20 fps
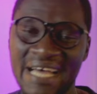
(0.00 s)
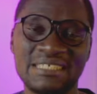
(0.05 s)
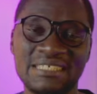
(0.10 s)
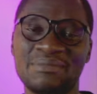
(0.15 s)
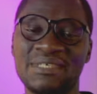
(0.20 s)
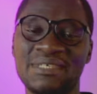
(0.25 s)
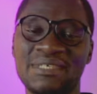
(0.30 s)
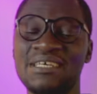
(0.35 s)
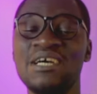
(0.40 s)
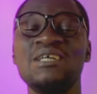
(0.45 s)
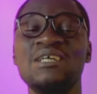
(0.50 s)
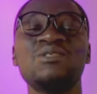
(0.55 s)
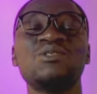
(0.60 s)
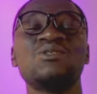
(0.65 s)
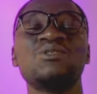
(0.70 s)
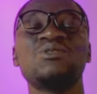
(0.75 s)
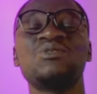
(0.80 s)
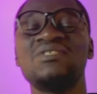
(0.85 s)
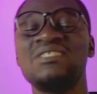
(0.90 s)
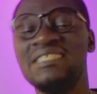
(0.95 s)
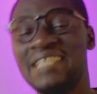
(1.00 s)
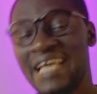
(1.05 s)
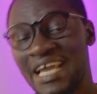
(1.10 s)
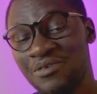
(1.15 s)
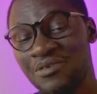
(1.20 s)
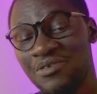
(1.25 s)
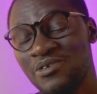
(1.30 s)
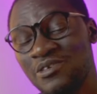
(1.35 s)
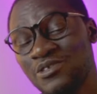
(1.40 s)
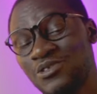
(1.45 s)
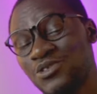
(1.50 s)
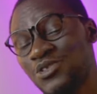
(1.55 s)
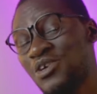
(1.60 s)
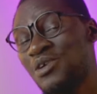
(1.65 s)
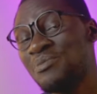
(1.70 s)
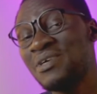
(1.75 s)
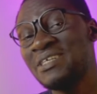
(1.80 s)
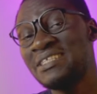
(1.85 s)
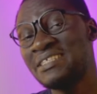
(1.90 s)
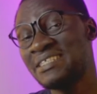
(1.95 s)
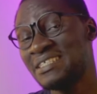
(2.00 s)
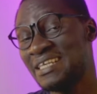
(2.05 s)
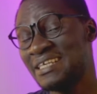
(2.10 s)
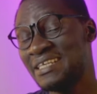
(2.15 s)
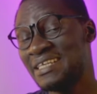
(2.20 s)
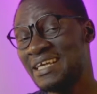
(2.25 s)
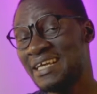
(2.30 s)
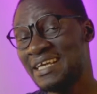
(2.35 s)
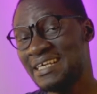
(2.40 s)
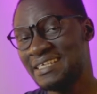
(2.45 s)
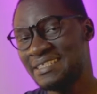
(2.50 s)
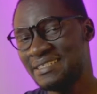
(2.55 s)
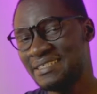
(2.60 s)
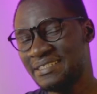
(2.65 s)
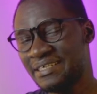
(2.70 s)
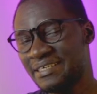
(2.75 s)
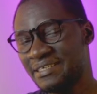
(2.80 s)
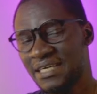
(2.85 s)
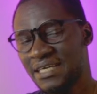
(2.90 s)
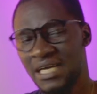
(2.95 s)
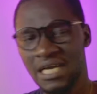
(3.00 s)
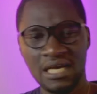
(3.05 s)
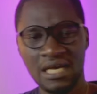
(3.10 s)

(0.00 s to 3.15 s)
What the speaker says: man. So today we're going to talk about this lady, like I said.